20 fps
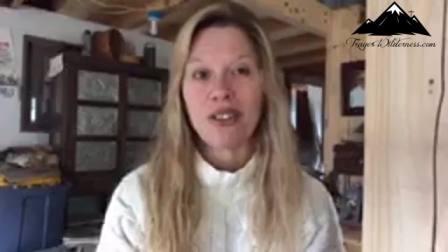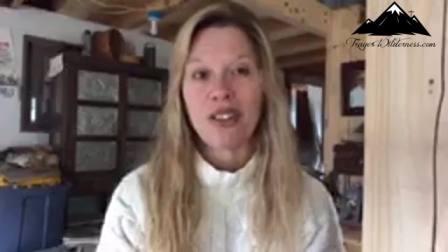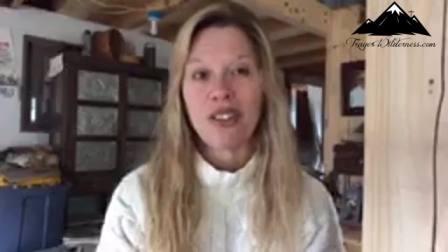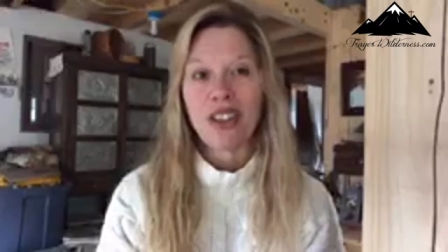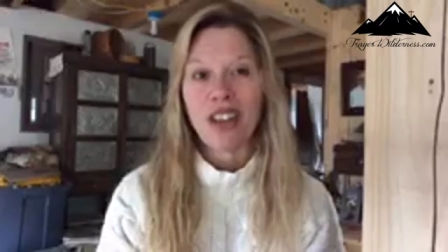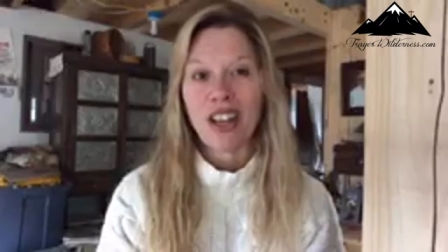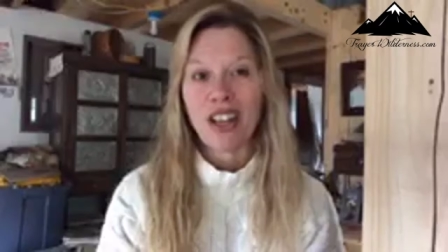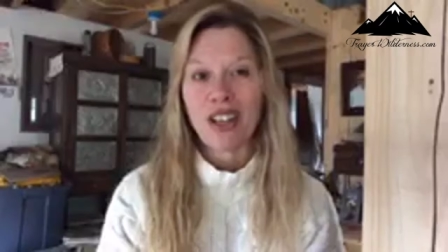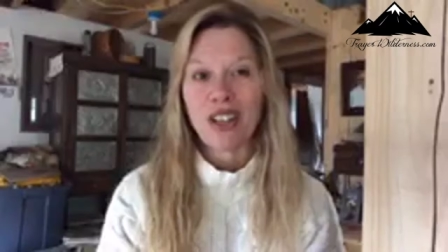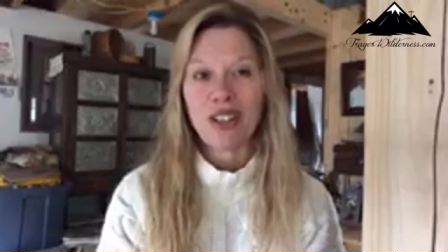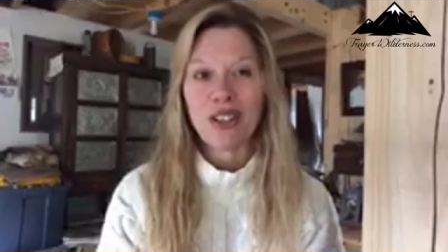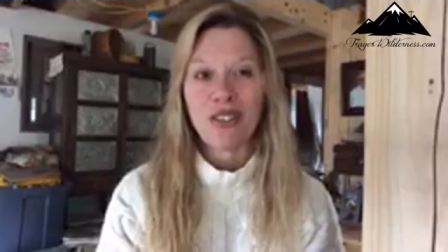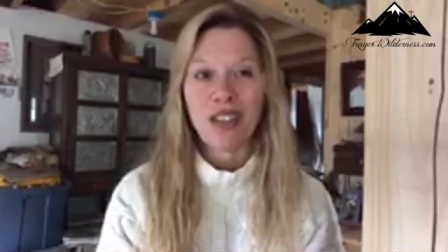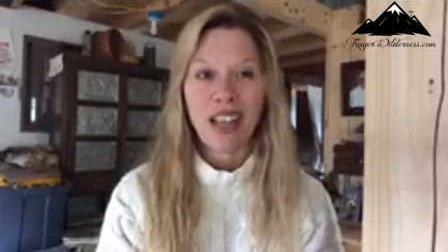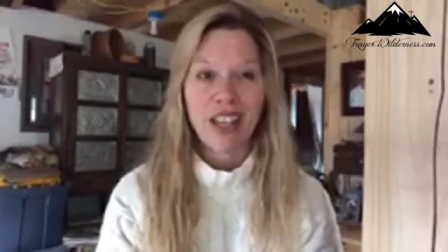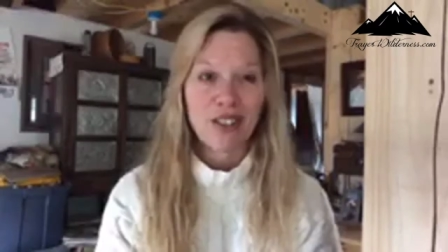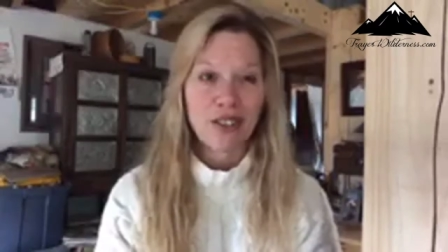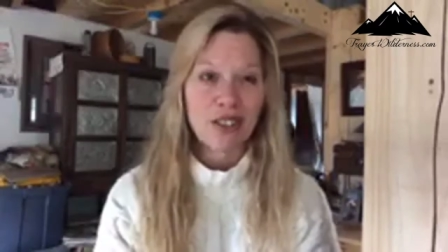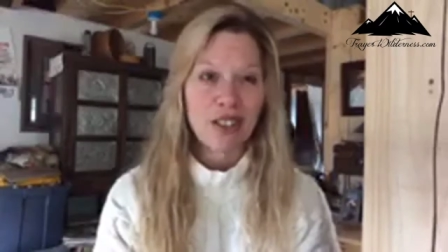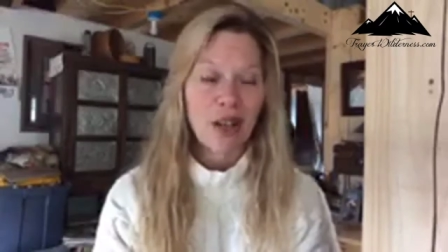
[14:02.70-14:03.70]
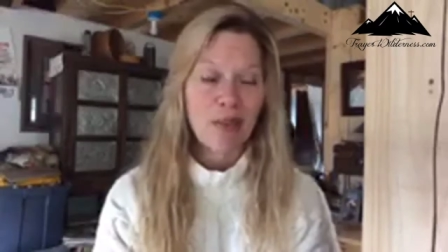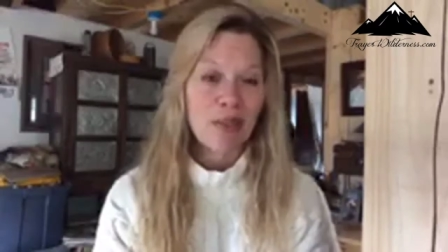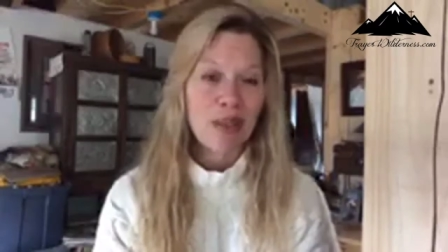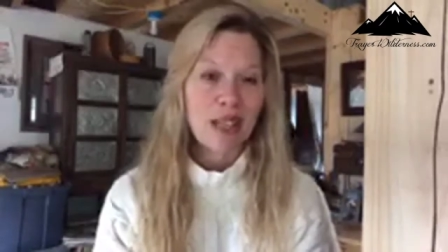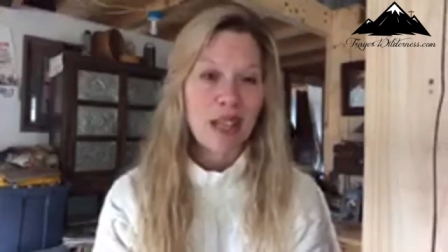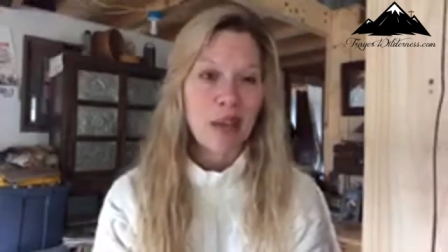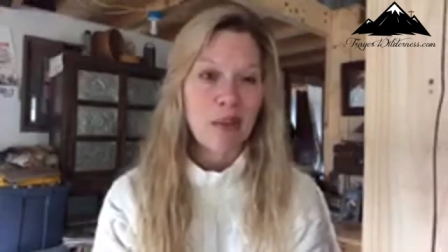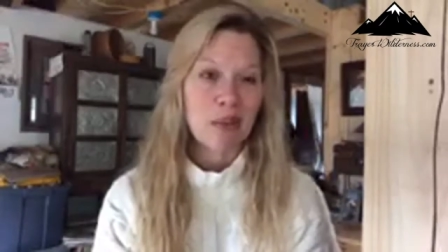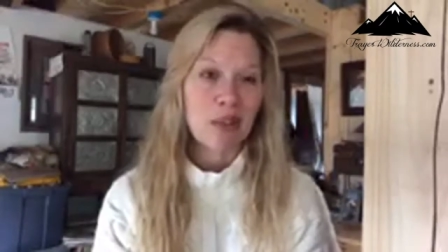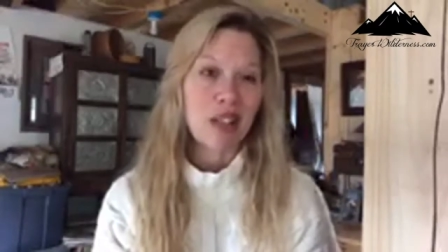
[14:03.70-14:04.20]
don't know that I could have handled not
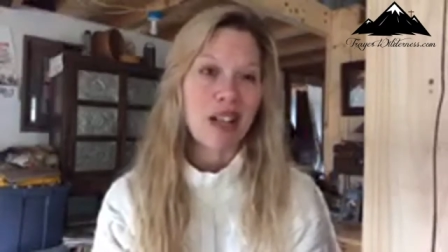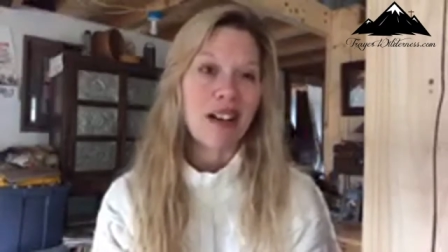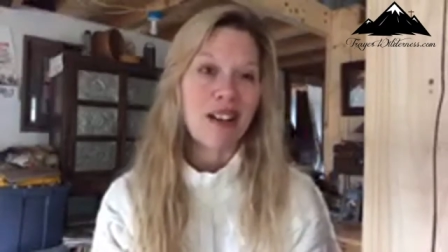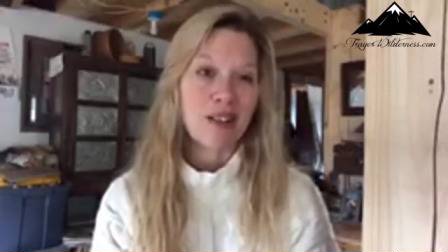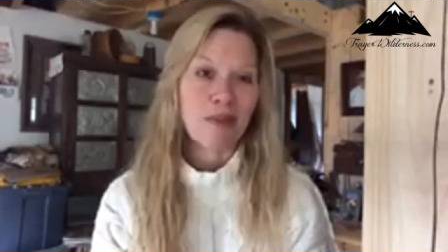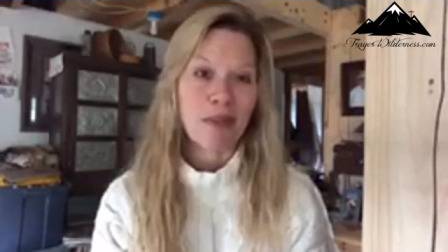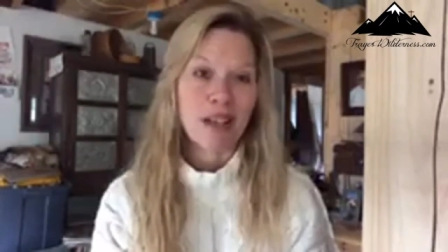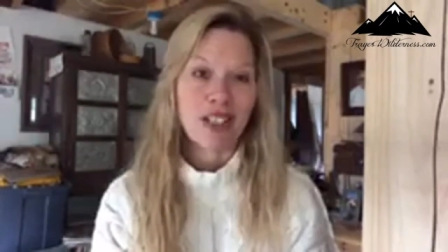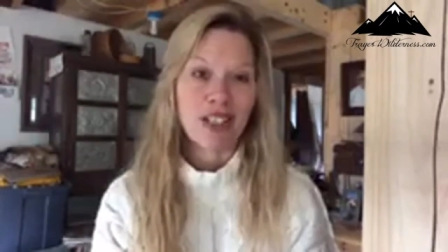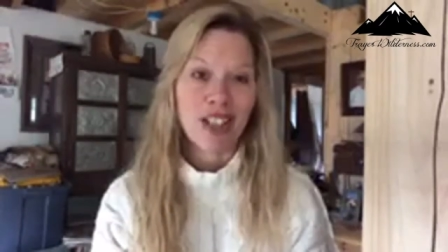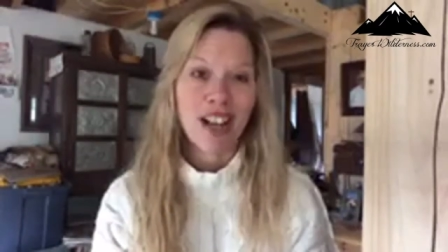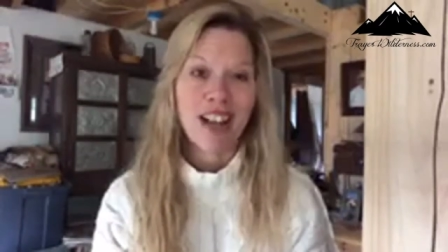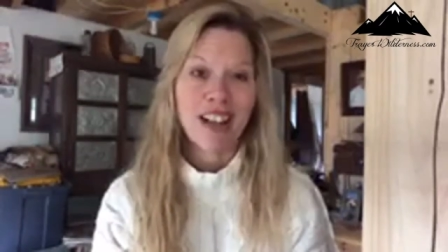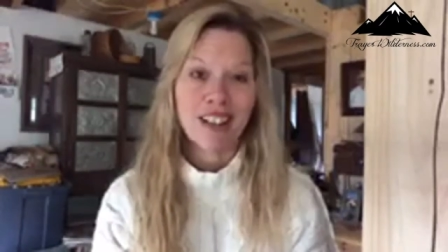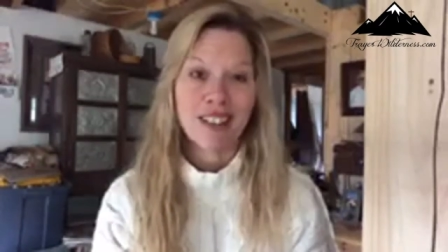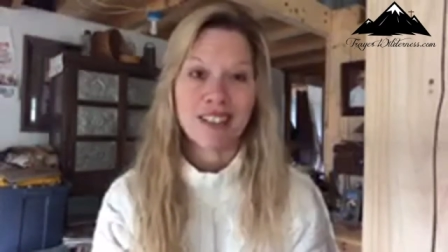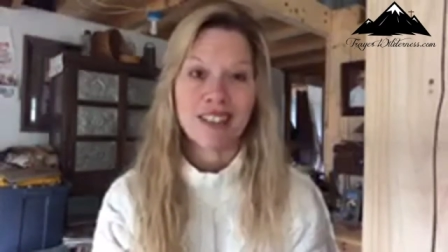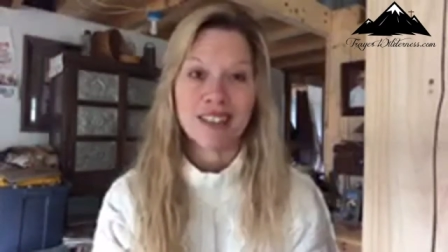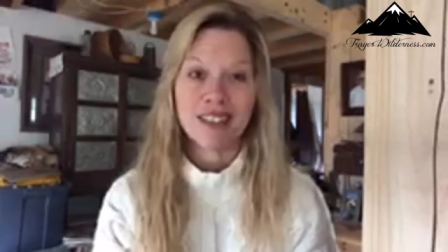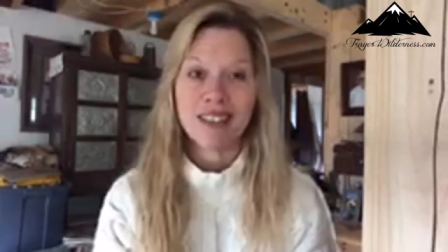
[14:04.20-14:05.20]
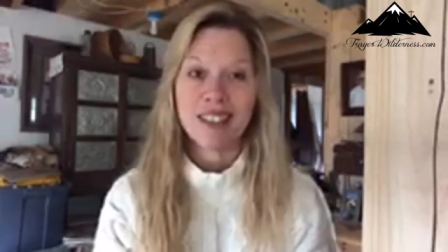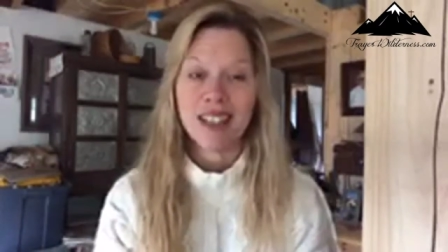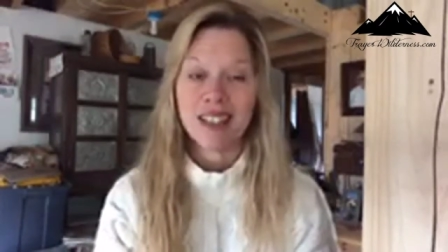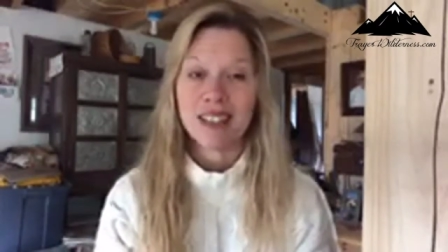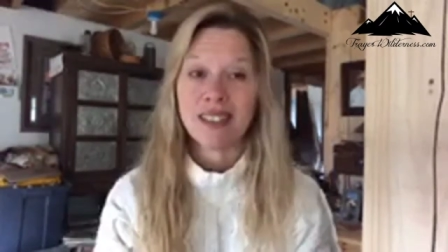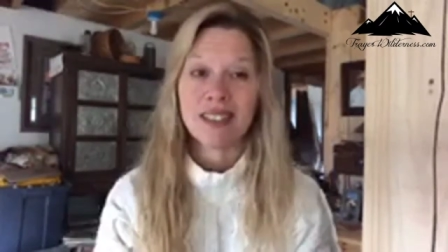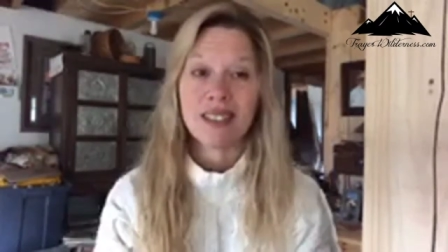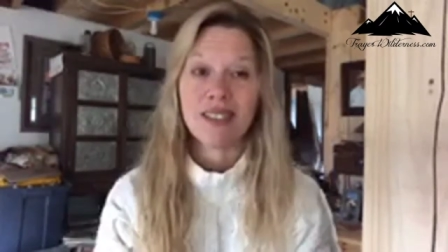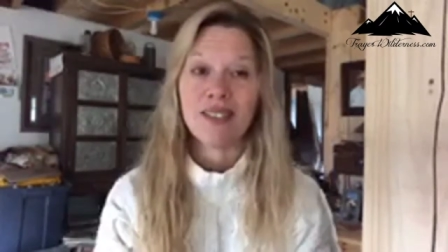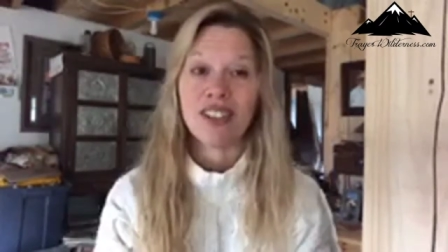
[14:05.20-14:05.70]
being able to hug my child.
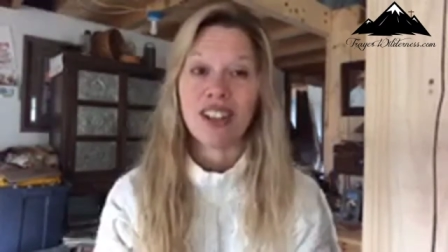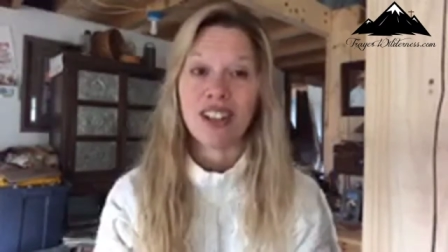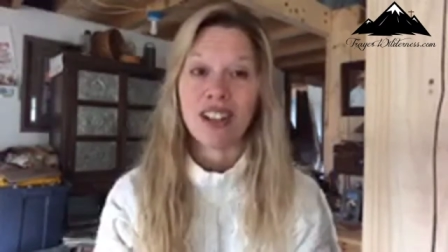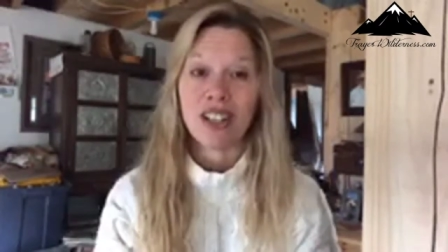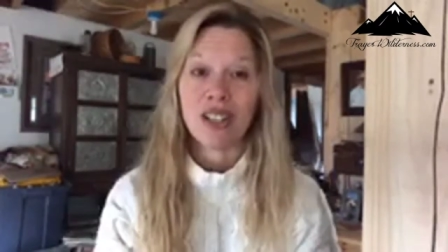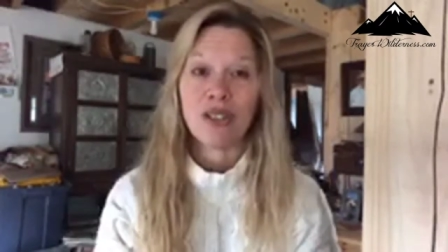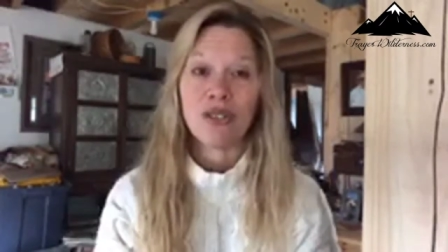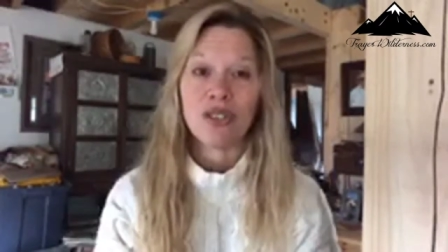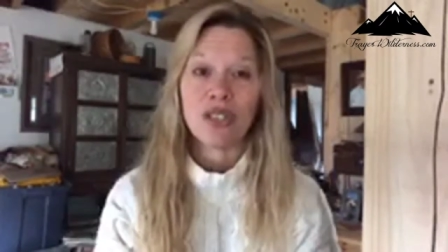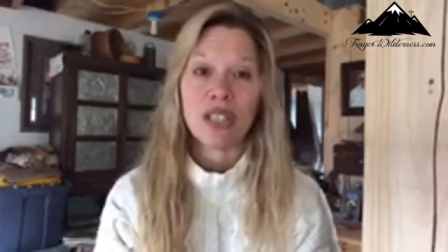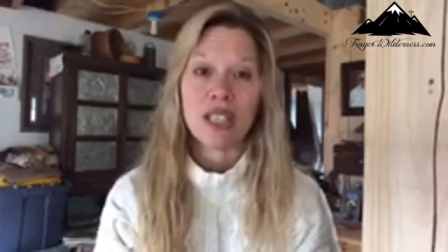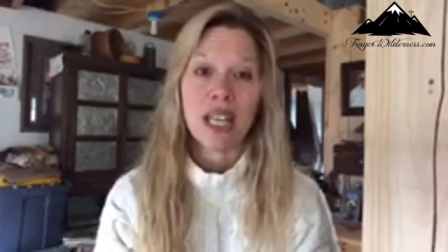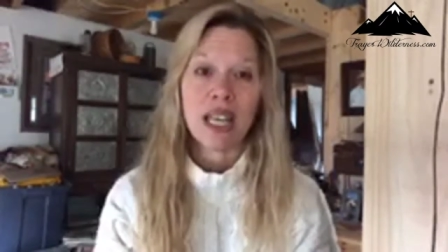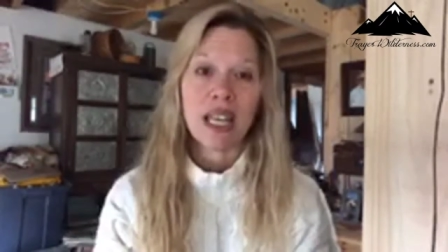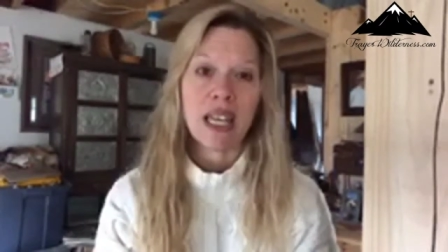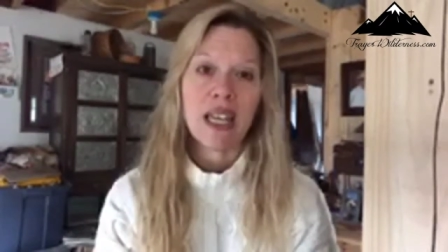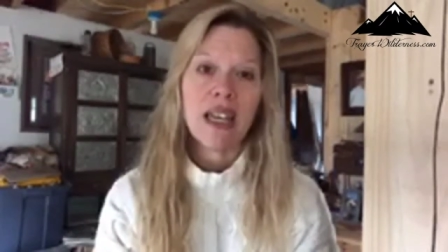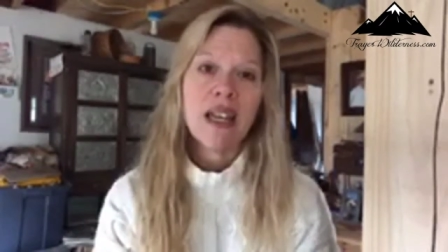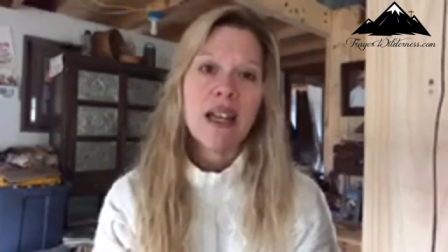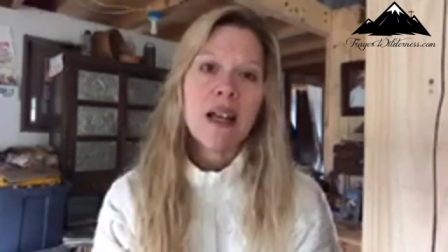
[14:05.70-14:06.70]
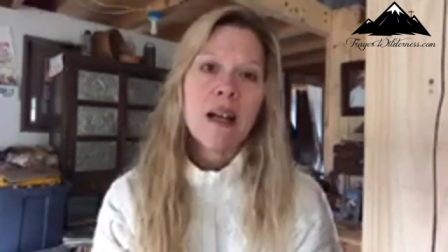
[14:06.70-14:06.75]
That's a very huge thing.